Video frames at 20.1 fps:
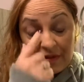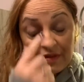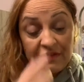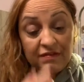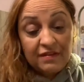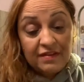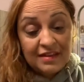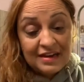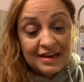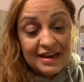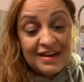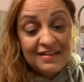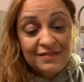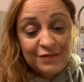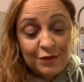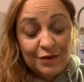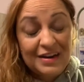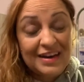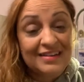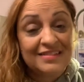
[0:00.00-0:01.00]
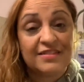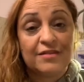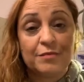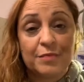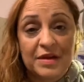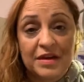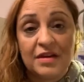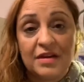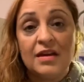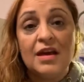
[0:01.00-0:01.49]
And so the last 2 days have
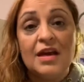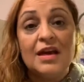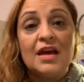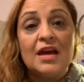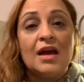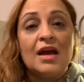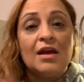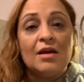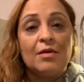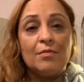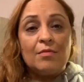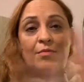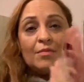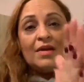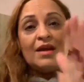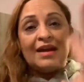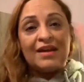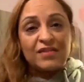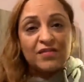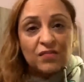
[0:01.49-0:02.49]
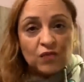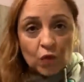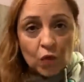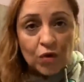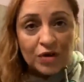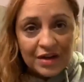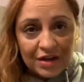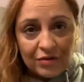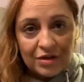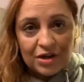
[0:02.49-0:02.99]
been
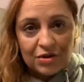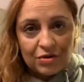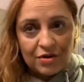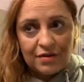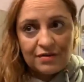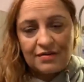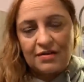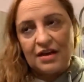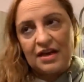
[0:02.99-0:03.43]
extraordinary growth.